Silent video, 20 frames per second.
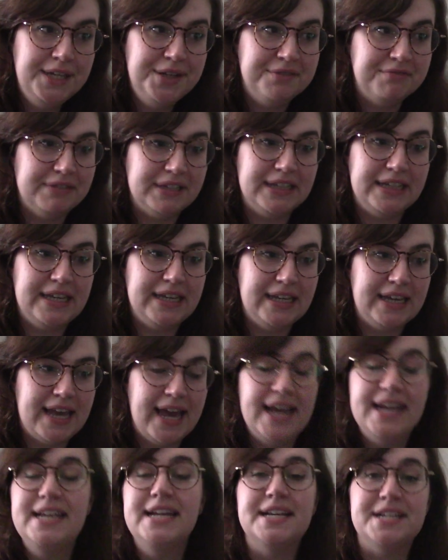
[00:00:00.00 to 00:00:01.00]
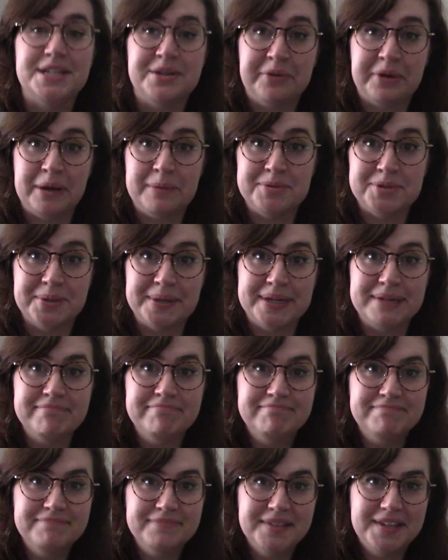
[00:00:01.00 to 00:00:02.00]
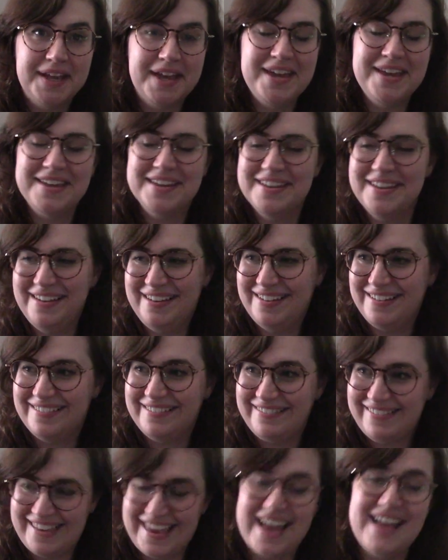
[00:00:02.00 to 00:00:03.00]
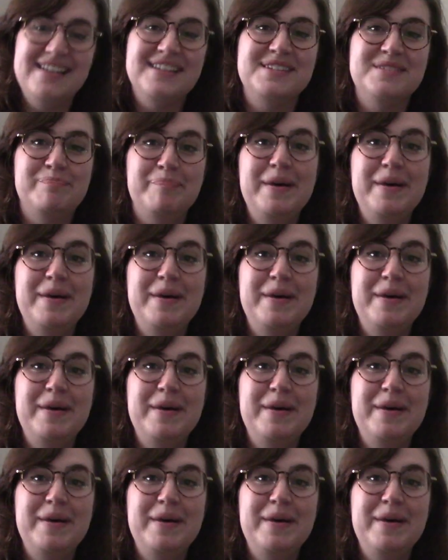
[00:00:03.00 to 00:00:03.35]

really any idea what I'm doing yet,